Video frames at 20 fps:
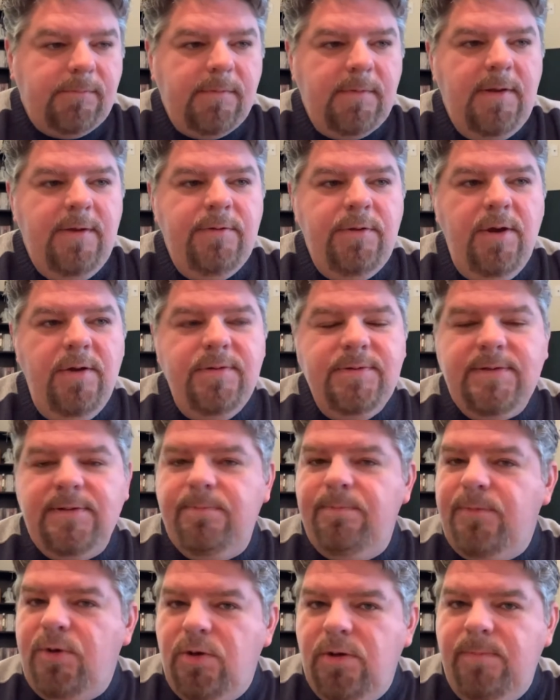those
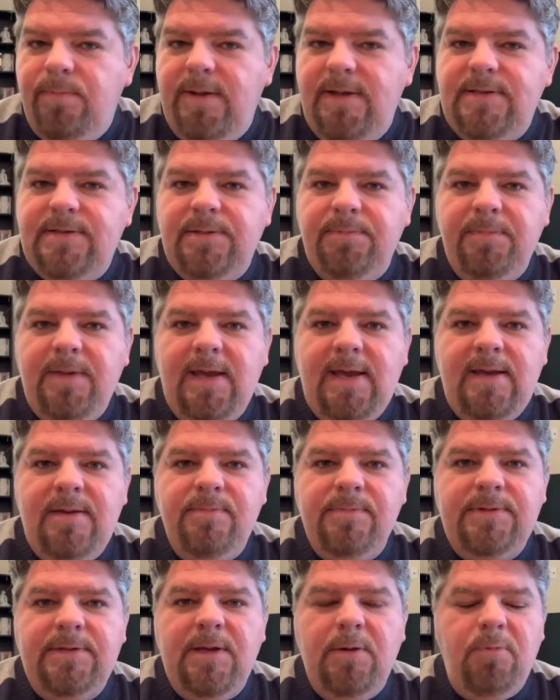could be some
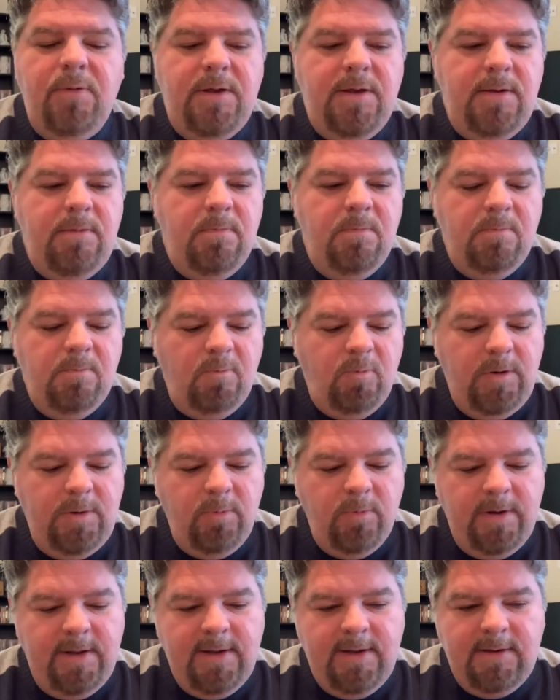games that we
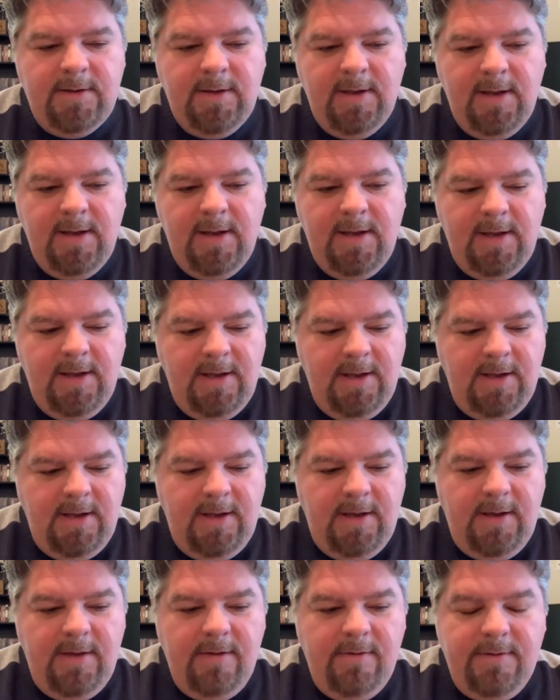win.
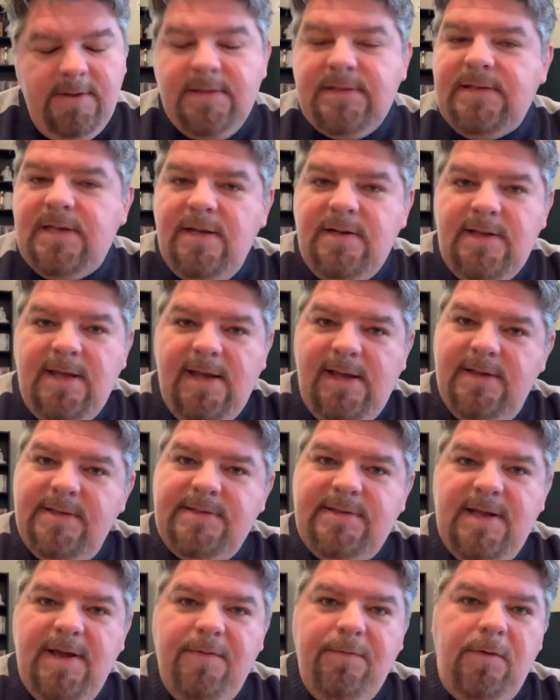This Sunday is
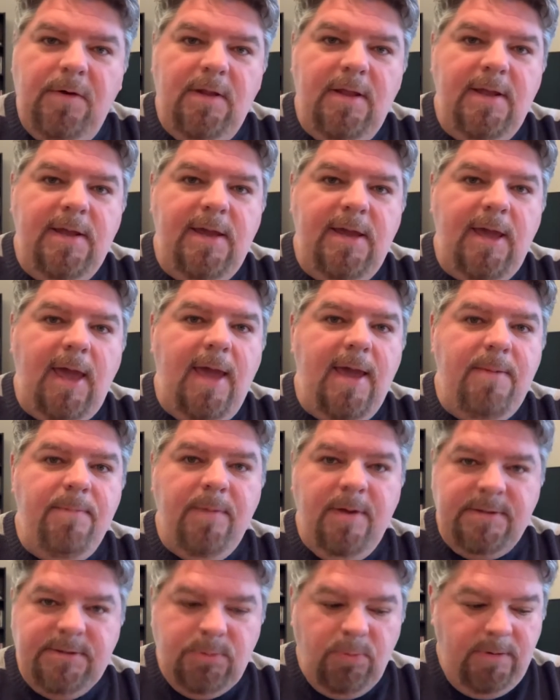definitely a
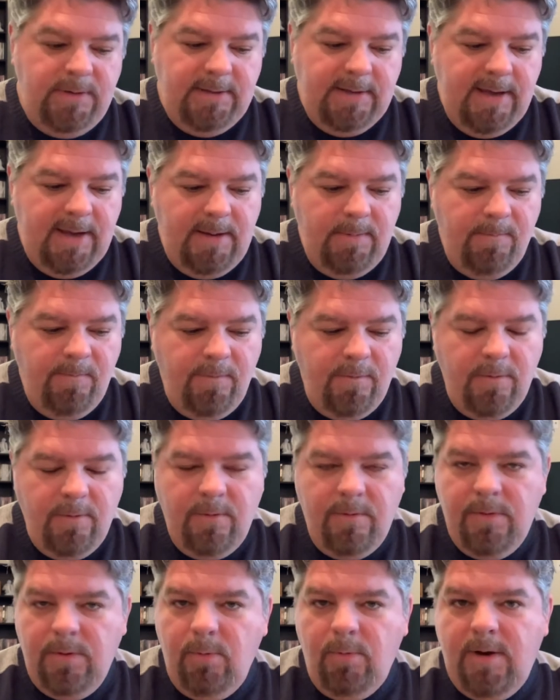must-win game
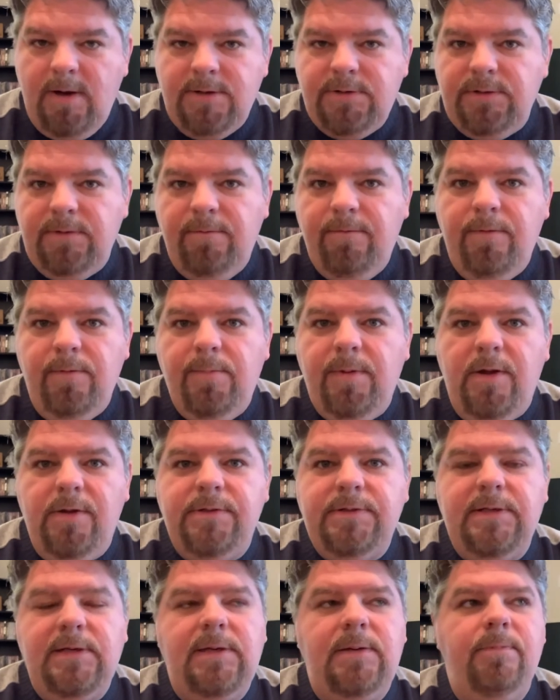for the Washington football
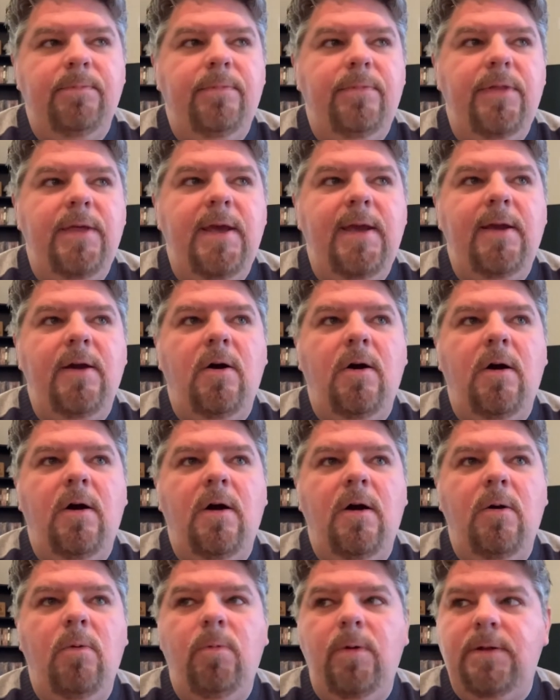team. They
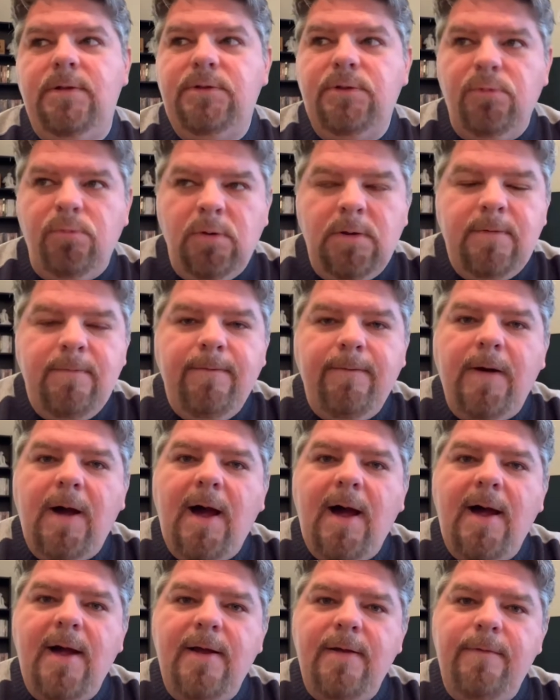are, what,
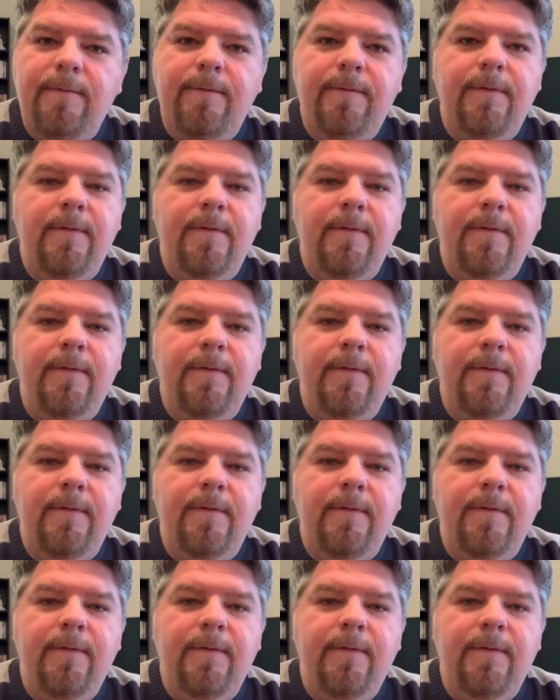2-5?